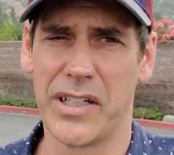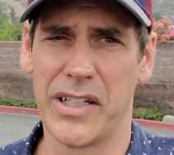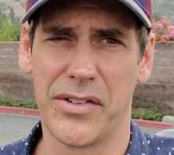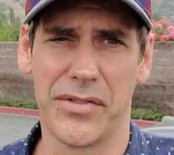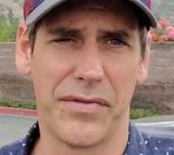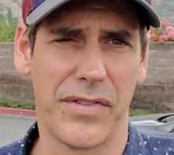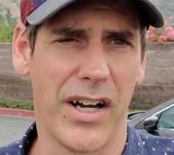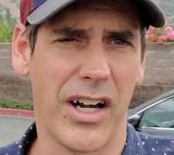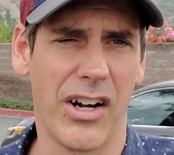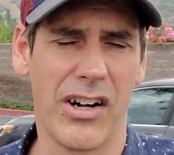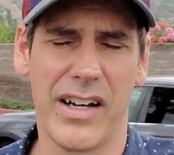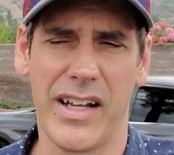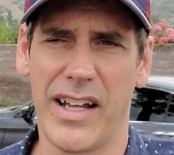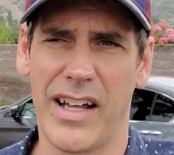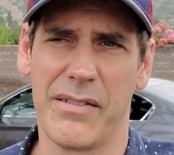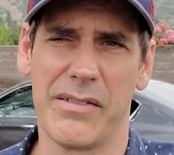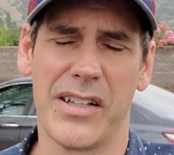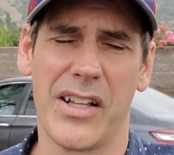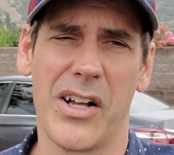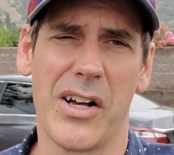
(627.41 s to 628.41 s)
And
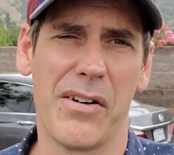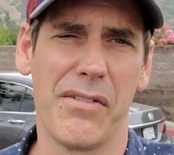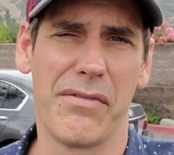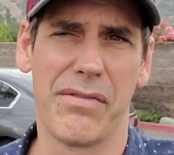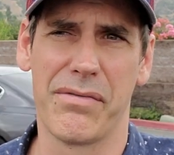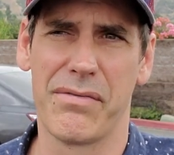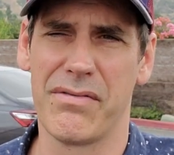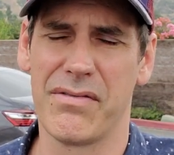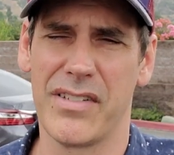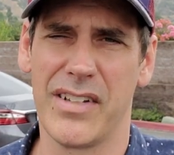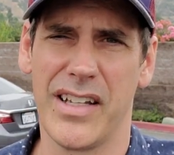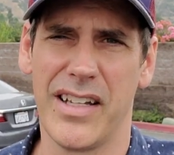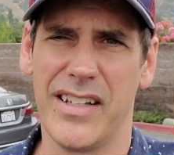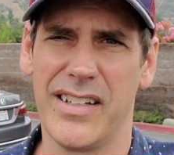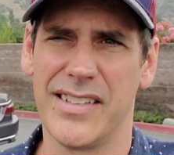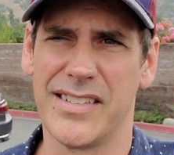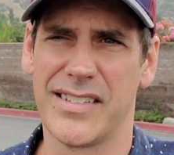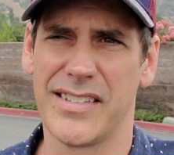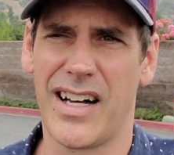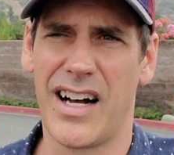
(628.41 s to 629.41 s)
I love
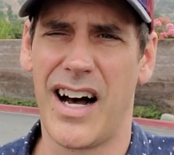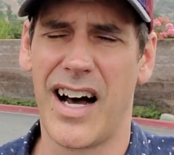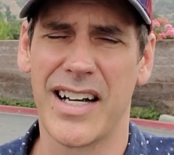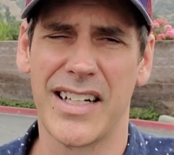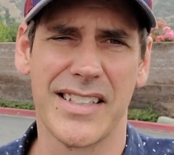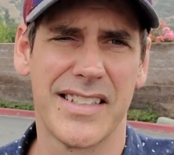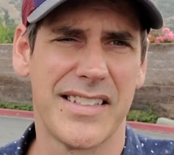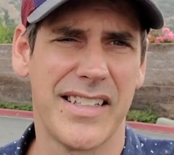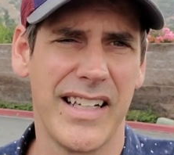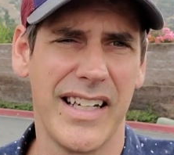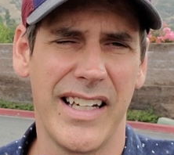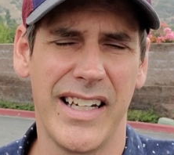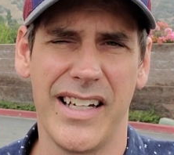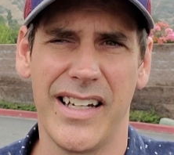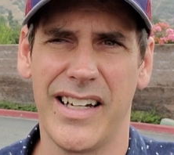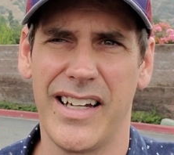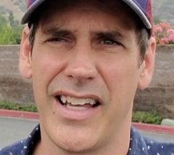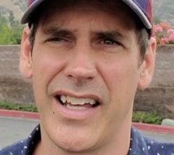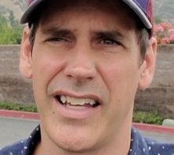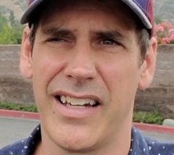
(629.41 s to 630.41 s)
his honesty
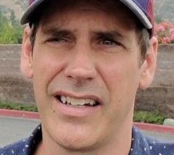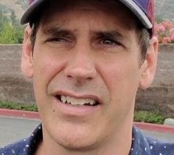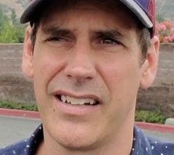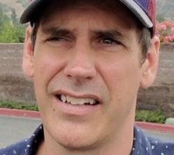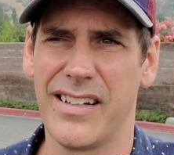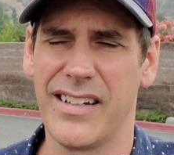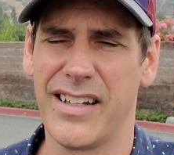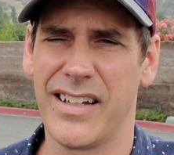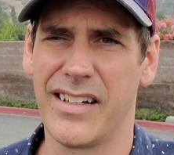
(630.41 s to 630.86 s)
and